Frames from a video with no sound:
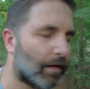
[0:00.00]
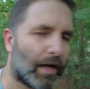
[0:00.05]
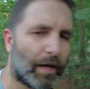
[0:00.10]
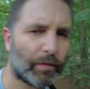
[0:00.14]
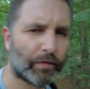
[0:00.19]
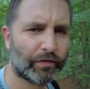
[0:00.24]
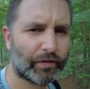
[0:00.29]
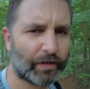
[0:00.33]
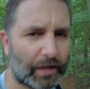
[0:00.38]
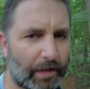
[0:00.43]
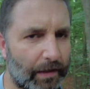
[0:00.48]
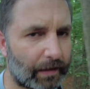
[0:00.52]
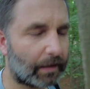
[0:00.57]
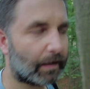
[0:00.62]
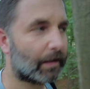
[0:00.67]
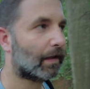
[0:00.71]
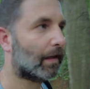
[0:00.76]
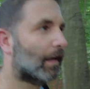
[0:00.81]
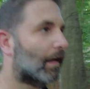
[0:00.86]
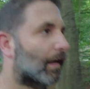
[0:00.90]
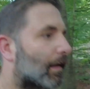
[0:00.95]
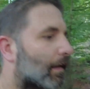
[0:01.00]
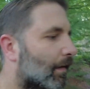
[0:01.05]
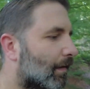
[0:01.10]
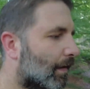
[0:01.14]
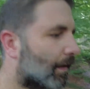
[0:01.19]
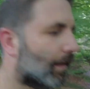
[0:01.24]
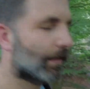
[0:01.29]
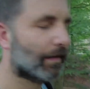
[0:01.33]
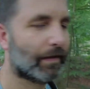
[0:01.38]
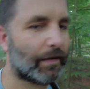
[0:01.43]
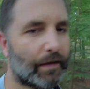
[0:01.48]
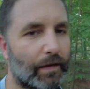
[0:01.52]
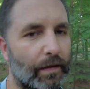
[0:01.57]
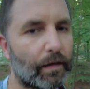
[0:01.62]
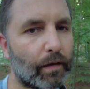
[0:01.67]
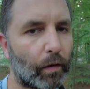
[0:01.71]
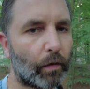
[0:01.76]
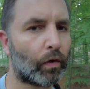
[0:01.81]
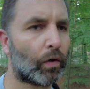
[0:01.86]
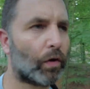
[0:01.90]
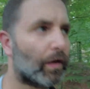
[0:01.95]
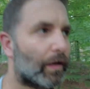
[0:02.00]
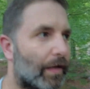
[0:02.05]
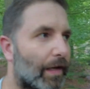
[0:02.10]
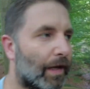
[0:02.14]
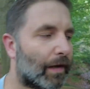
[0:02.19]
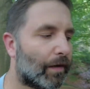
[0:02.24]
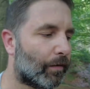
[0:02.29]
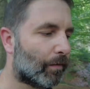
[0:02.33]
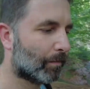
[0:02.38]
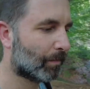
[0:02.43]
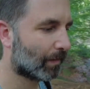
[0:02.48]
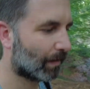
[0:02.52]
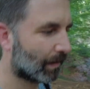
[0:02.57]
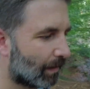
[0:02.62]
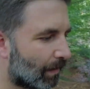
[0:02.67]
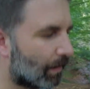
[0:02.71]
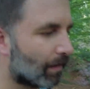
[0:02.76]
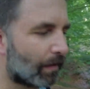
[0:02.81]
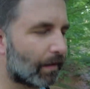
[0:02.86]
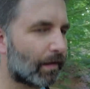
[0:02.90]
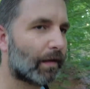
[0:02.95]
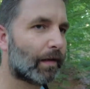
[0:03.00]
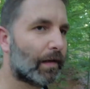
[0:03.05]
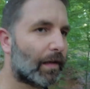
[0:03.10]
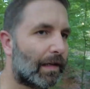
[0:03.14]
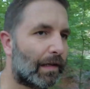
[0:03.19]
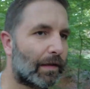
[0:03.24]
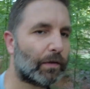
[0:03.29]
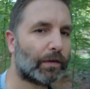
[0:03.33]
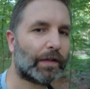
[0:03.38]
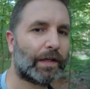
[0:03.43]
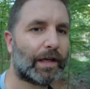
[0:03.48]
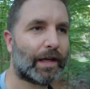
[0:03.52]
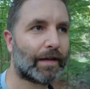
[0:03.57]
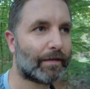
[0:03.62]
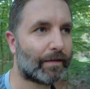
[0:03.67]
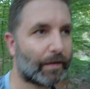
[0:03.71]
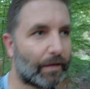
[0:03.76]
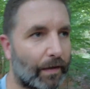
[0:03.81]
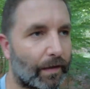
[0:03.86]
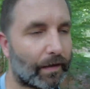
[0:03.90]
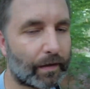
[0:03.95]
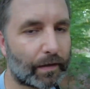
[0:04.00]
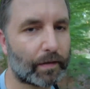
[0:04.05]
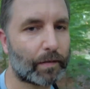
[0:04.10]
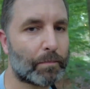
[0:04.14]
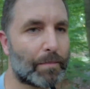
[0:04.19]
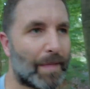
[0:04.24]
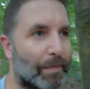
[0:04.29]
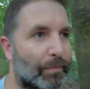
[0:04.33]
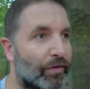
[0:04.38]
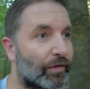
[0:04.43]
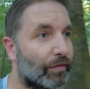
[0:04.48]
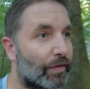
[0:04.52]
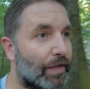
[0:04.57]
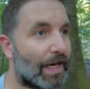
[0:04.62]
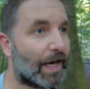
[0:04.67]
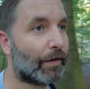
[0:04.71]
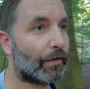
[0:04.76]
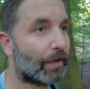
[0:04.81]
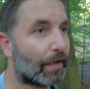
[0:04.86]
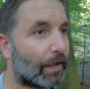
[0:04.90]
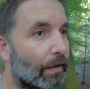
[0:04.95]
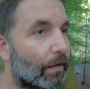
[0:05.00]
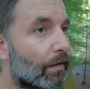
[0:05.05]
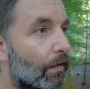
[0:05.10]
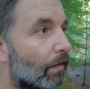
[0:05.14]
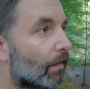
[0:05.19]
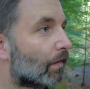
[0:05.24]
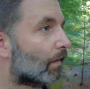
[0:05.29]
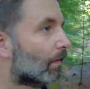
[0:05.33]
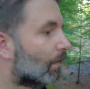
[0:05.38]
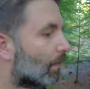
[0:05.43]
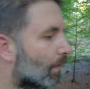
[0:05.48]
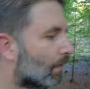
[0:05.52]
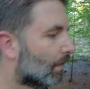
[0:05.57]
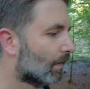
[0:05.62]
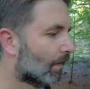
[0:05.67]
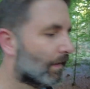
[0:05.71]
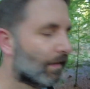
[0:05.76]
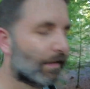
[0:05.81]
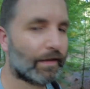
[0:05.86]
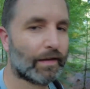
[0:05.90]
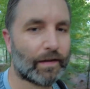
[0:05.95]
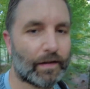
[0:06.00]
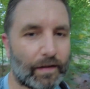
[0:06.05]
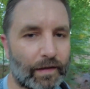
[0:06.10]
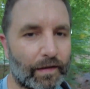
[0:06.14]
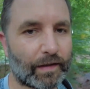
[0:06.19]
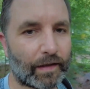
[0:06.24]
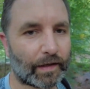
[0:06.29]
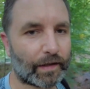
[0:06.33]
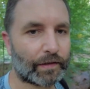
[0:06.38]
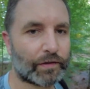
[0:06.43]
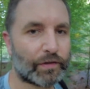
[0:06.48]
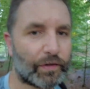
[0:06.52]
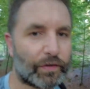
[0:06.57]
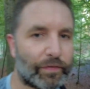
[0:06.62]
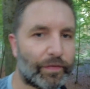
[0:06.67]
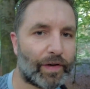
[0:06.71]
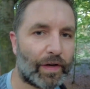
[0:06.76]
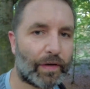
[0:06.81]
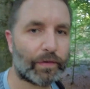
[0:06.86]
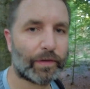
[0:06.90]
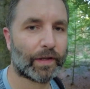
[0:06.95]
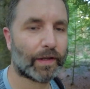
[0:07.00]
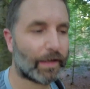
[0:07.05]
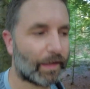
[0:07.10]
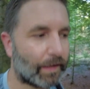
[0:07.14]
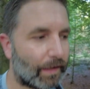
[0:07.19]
I was sitting in our holiday home, looking at the maps of the area, and I just found